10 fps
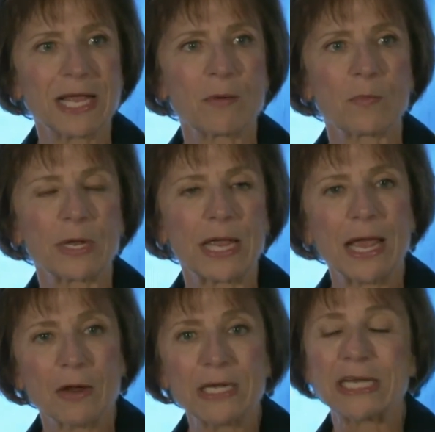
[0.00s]
and we
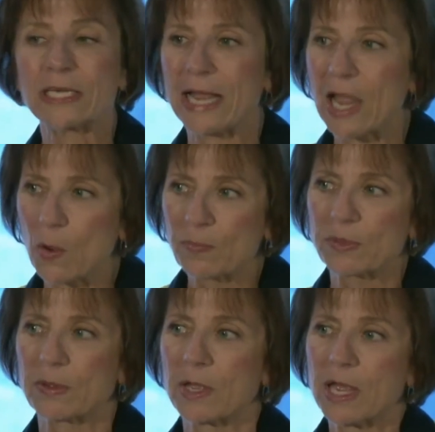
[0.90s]
need to help
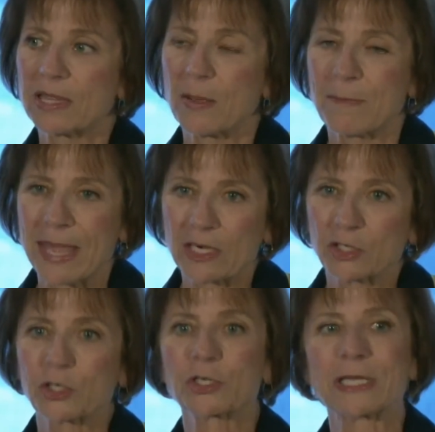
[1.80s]
the
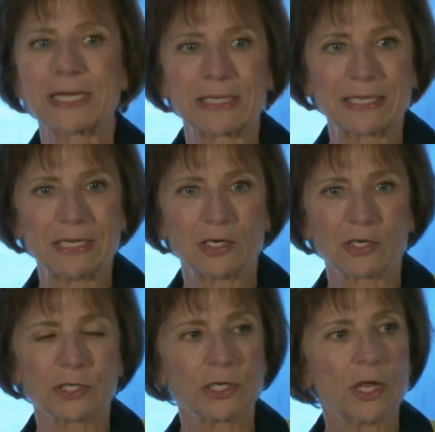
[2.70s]
managers and
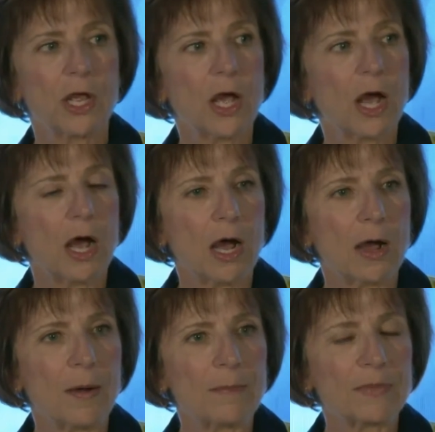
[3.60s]
leaders
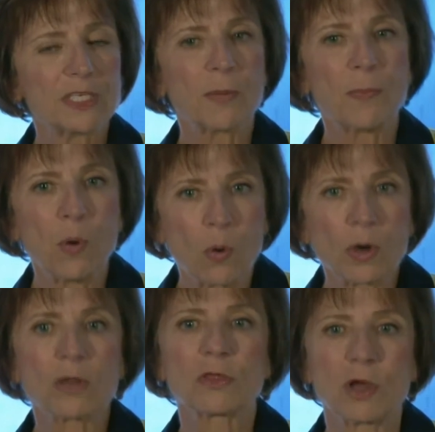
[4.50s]

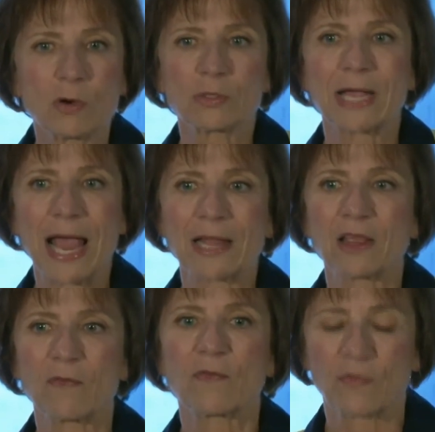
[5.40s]
support those at
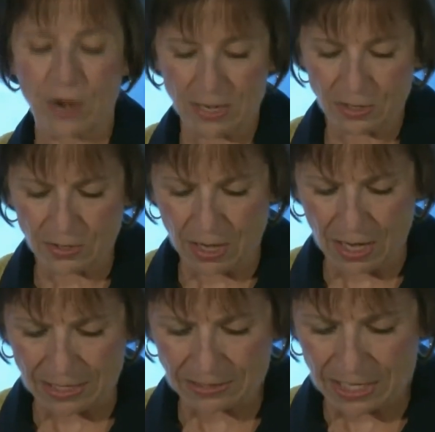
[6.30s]
the front
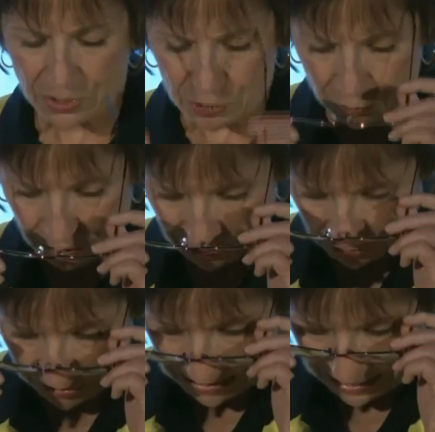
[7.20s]
lines. I do
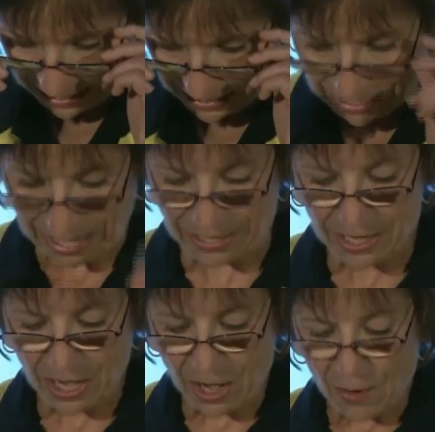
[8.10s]
understand that.
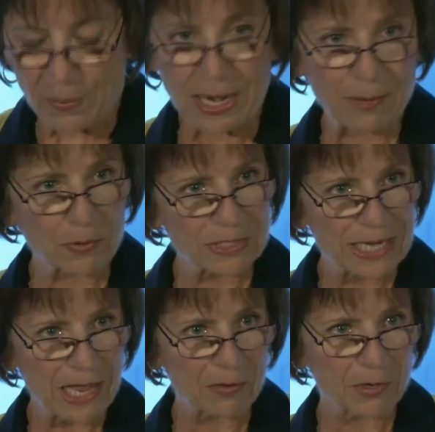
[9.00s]
But I will
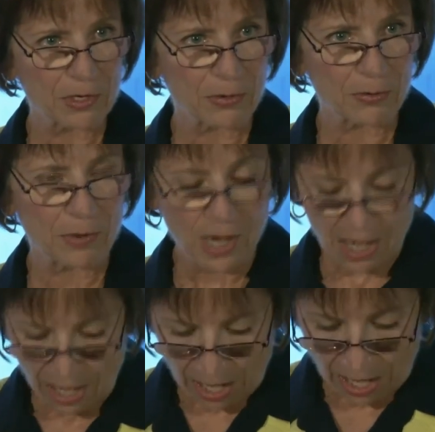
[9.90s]
tell you,
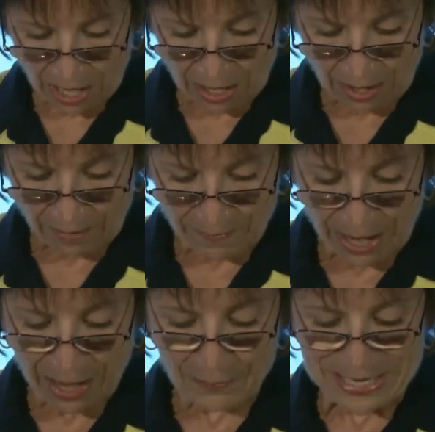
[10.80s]

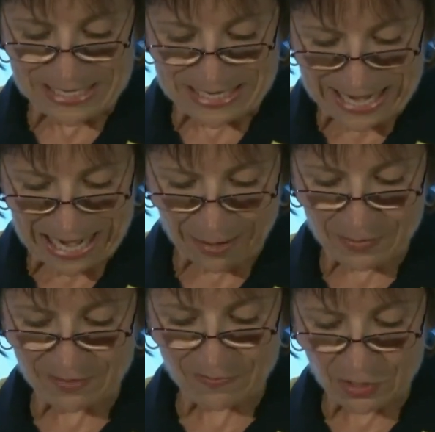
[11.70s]
I'll be
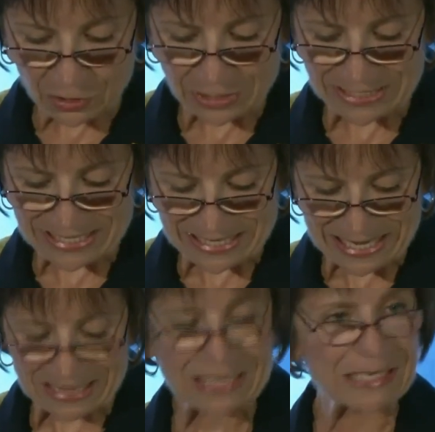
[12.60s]
damned if nurses
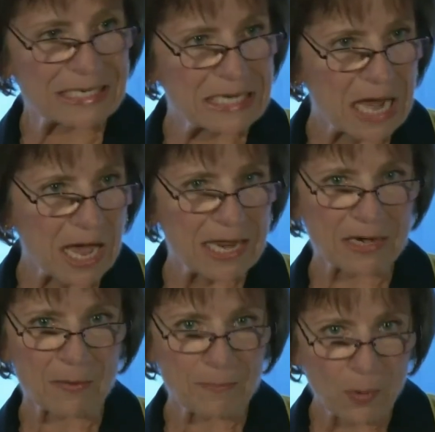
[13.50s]
think this is not
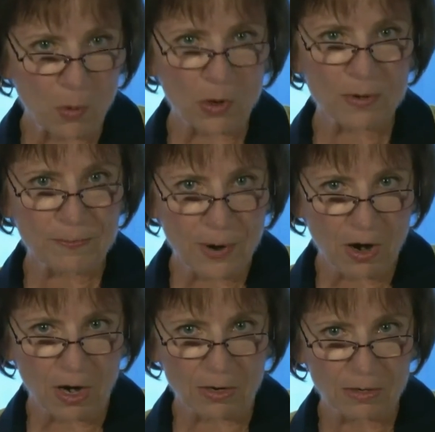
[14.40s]
an important
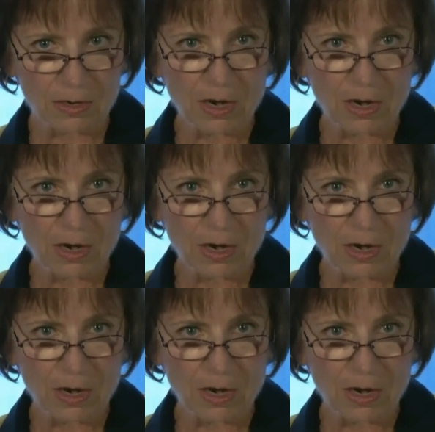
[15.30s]
part